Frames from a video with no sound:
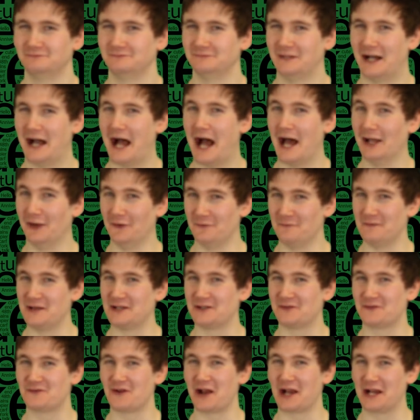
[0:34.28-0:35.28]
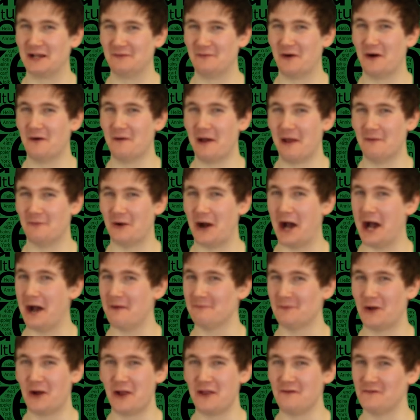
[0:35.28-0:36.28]
I love me some Dragon Ball, mate, but
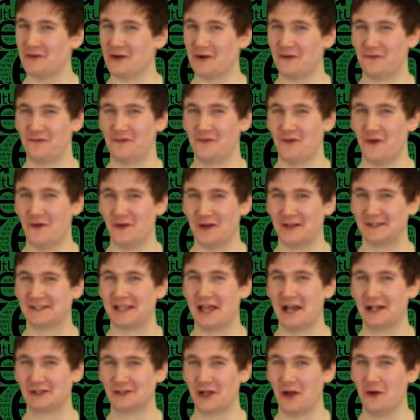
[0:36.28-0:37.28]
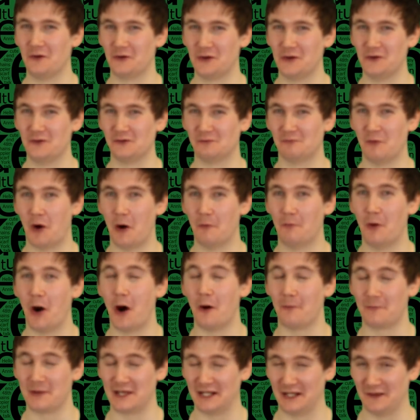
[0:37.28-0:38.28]
I'm not even going to front and say that Goku's more
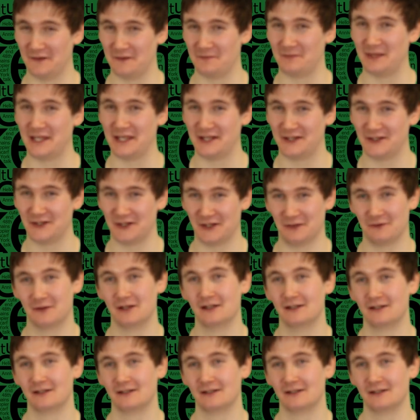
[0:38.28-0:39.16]
popular than Pikachu.